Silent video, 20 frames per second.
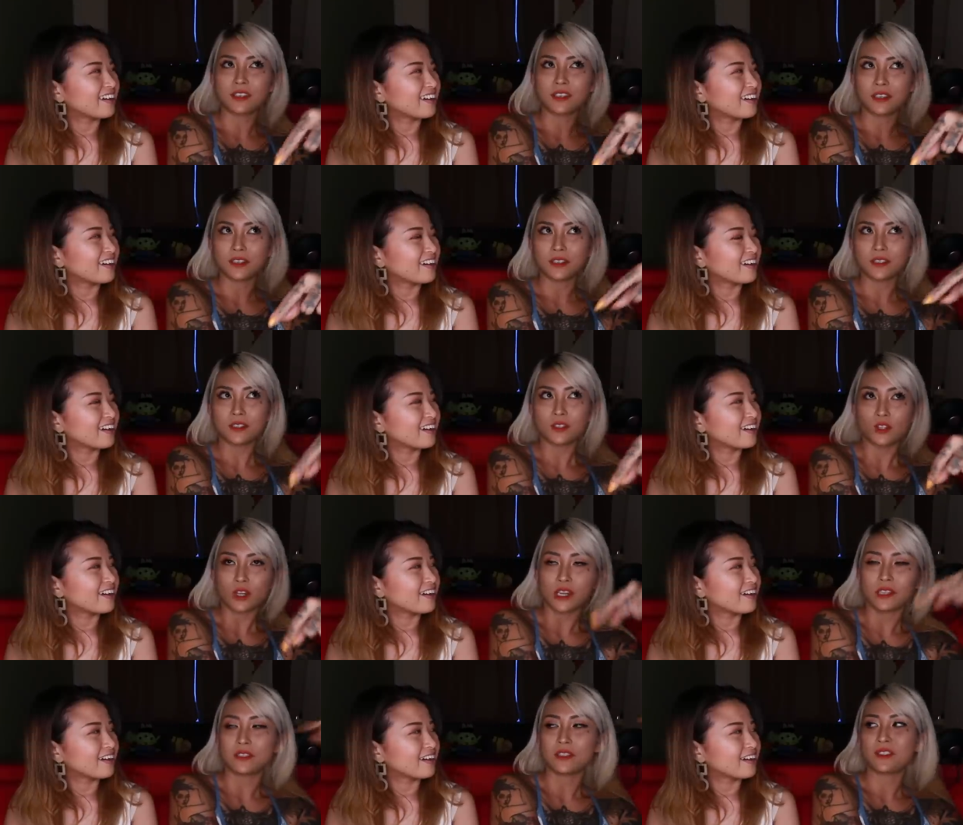Speaker 1: year's
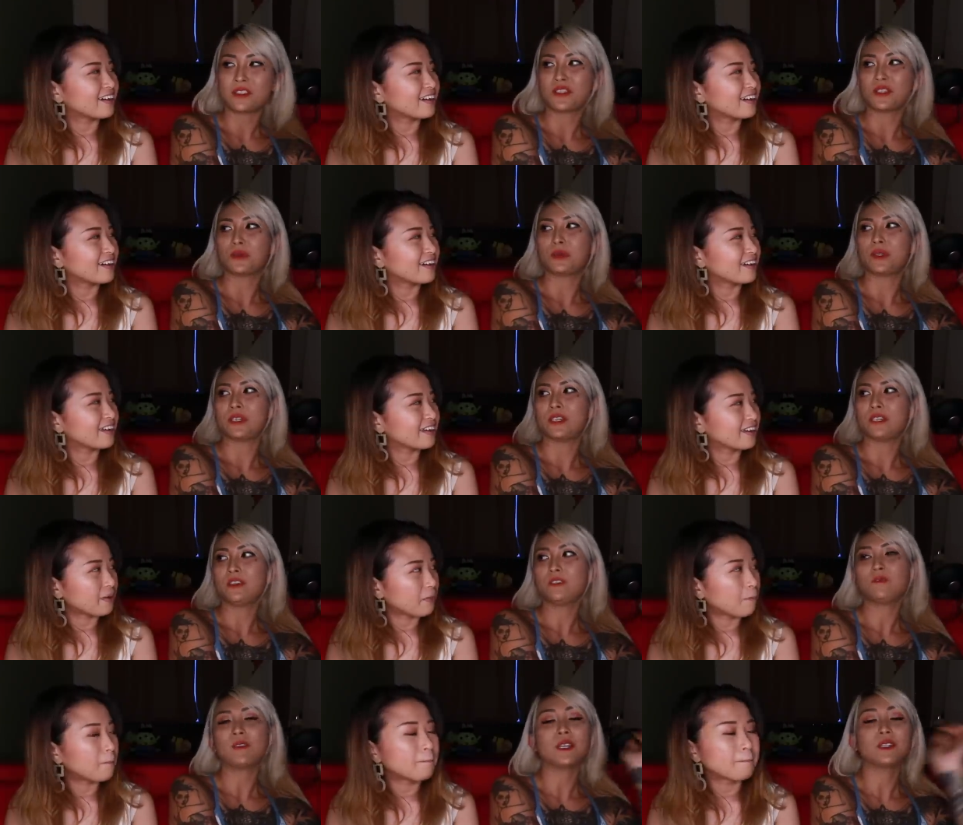Chinese New
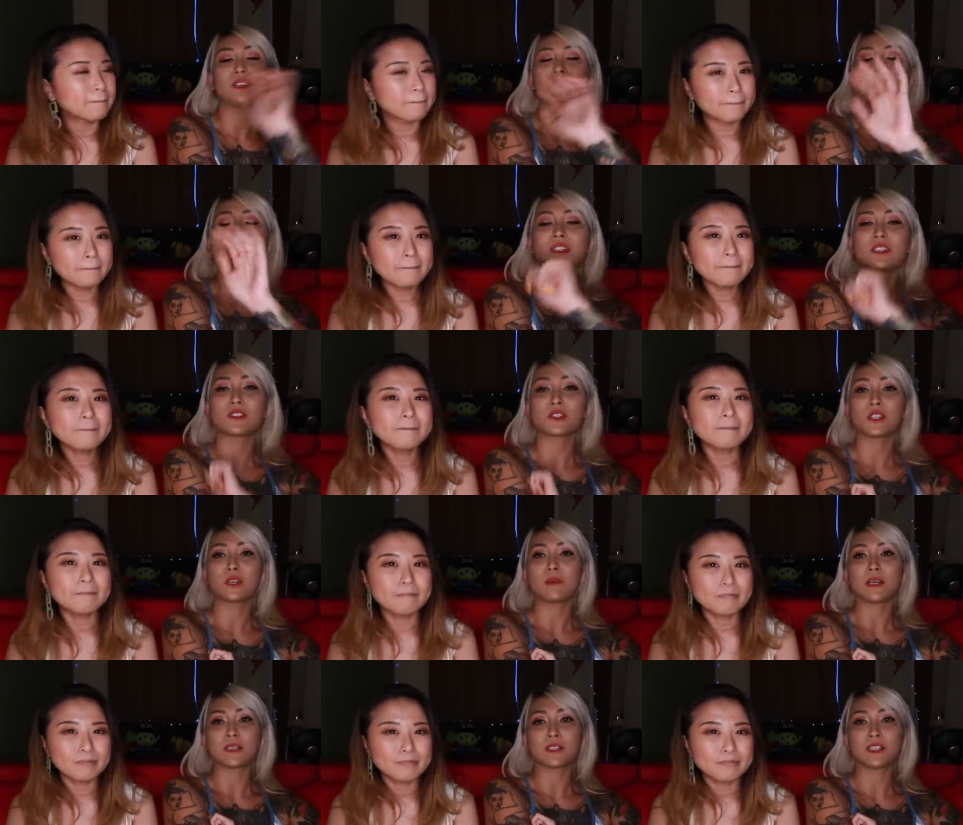Year, finally mm -hmm. they
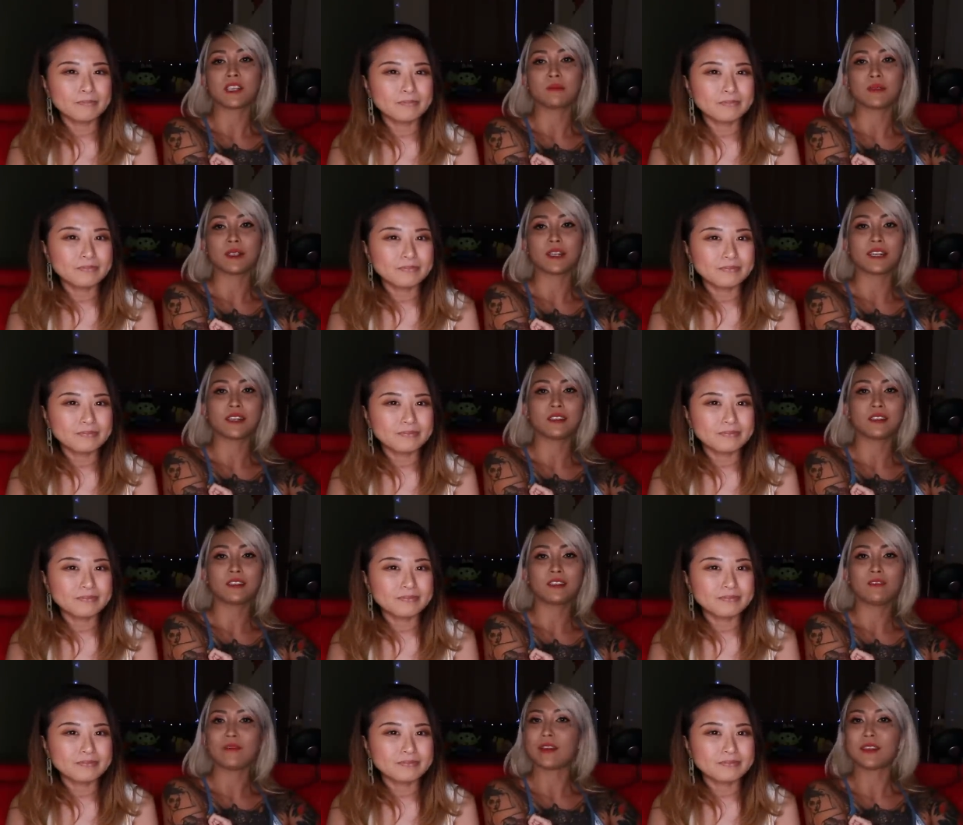stop asking me that
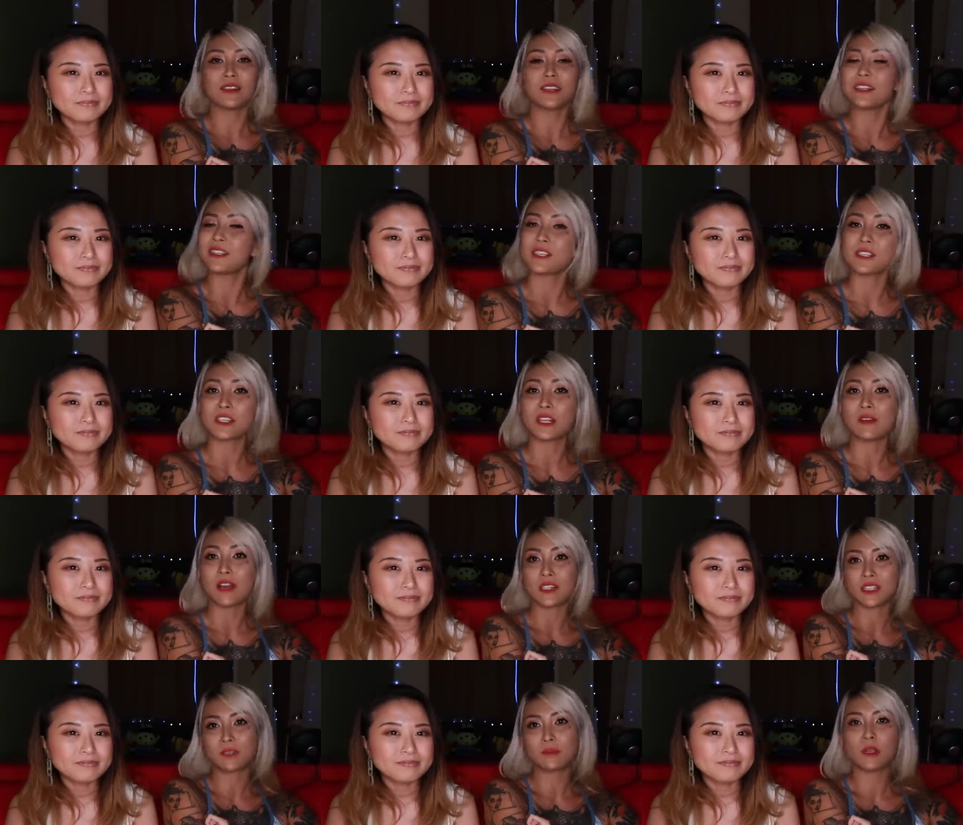finally they
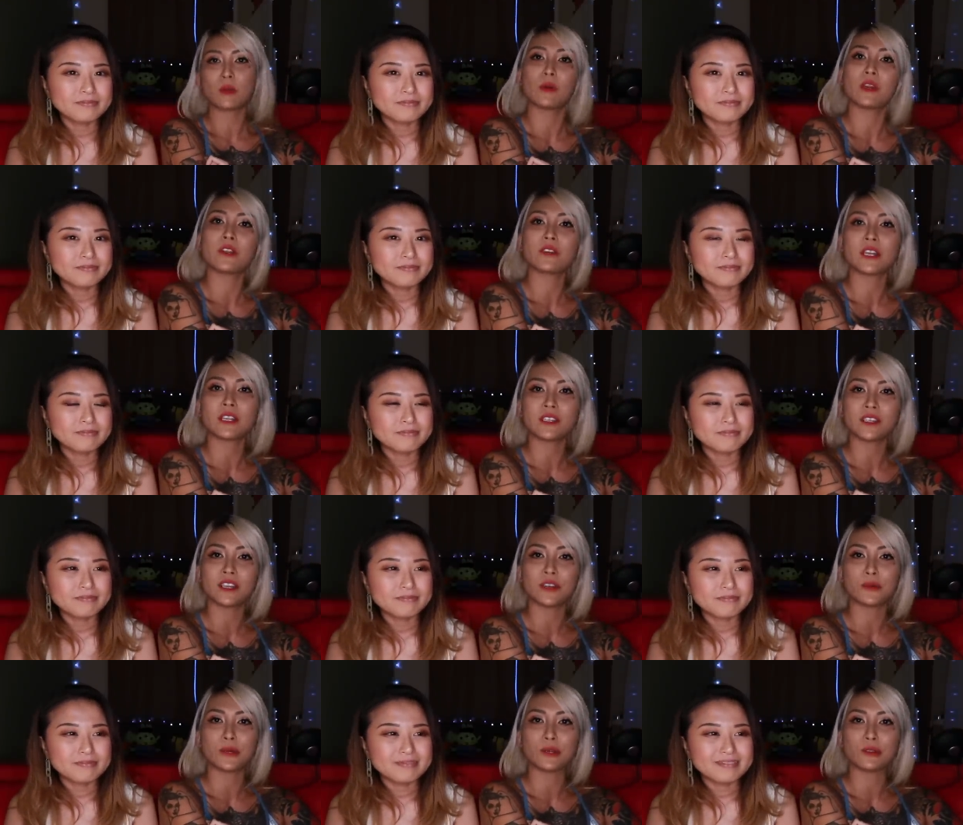stopped asking me when are you
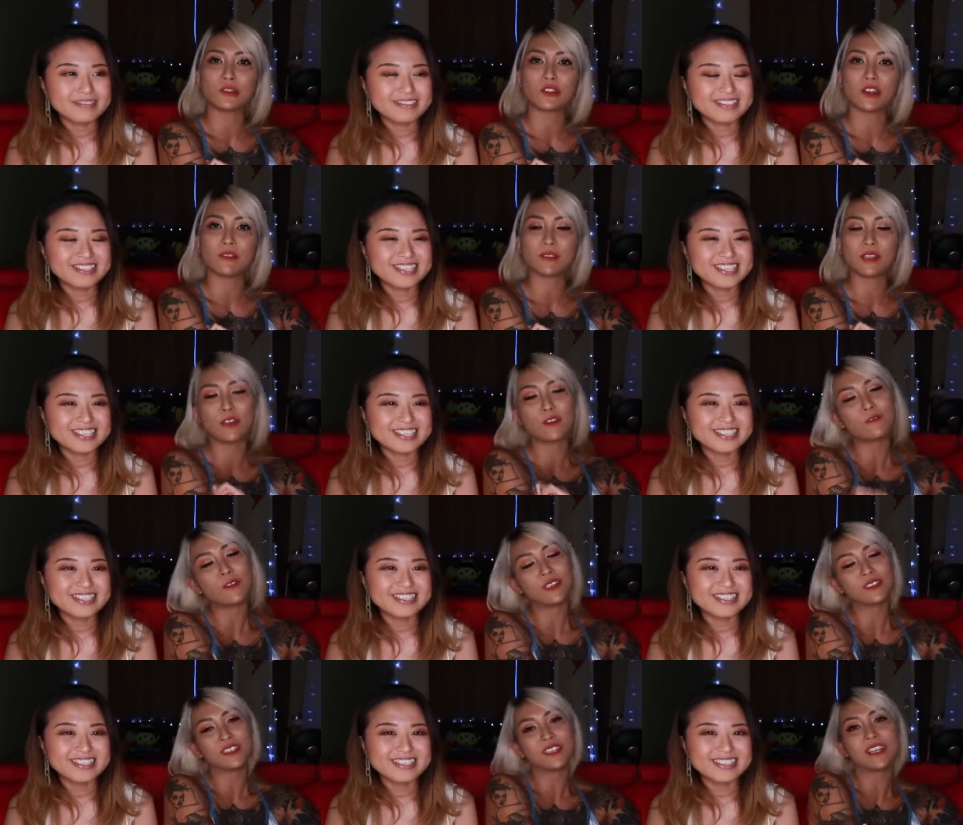getting a real job. They
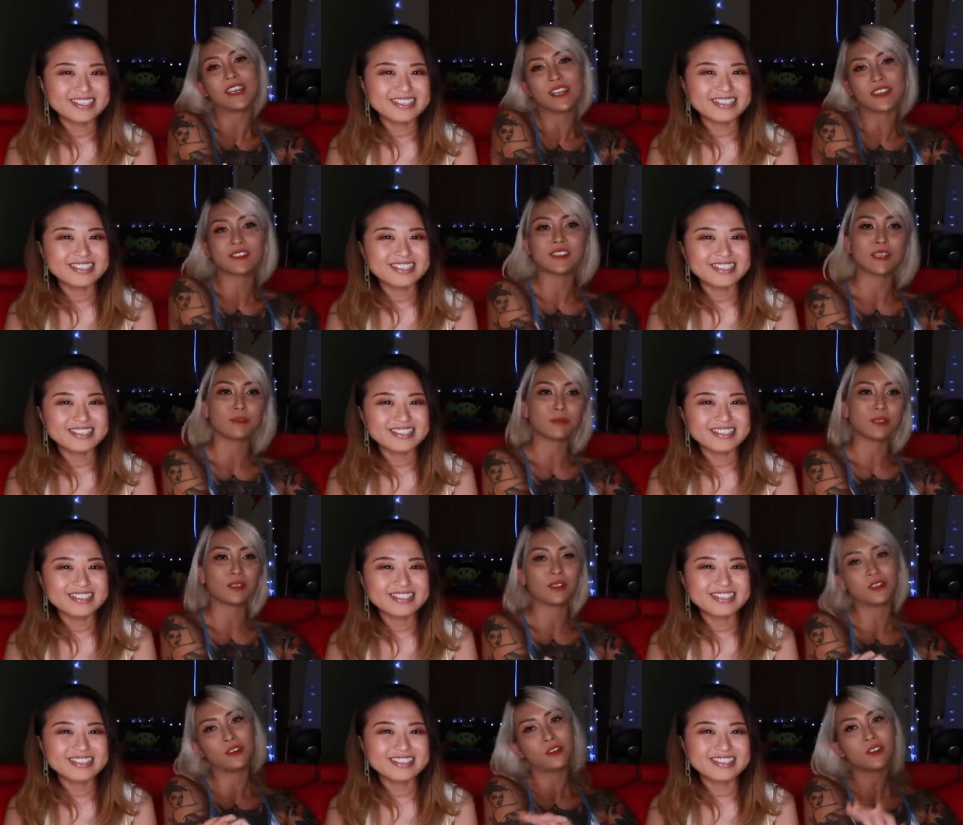finally
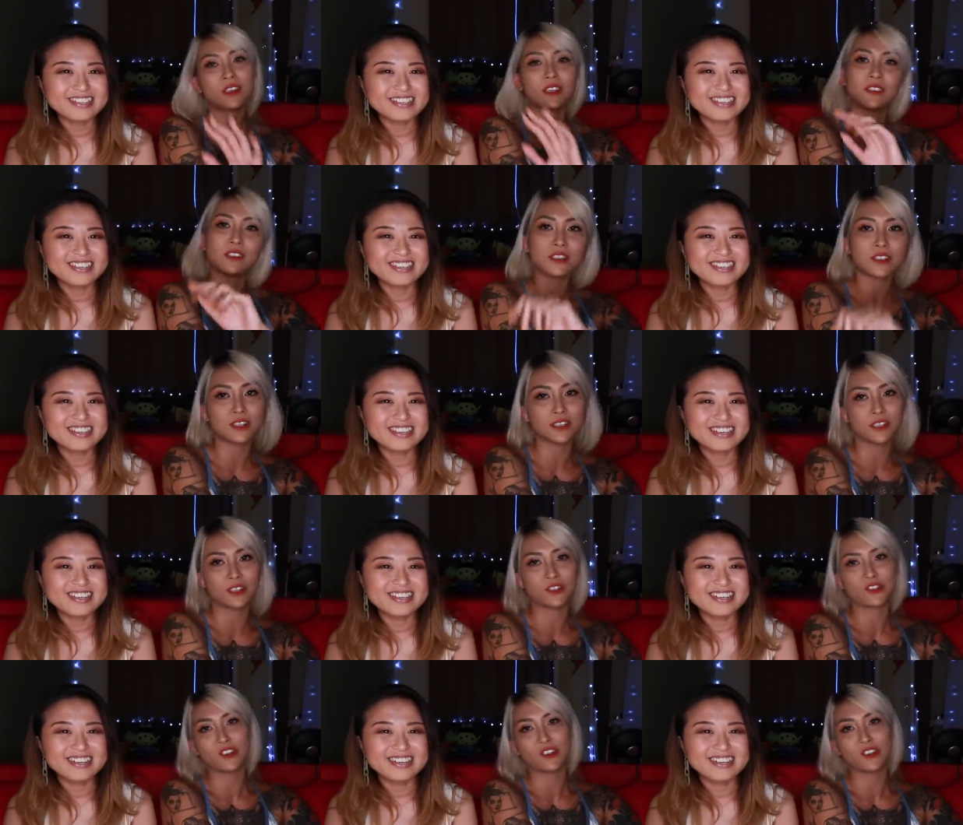accepted that okay, this is her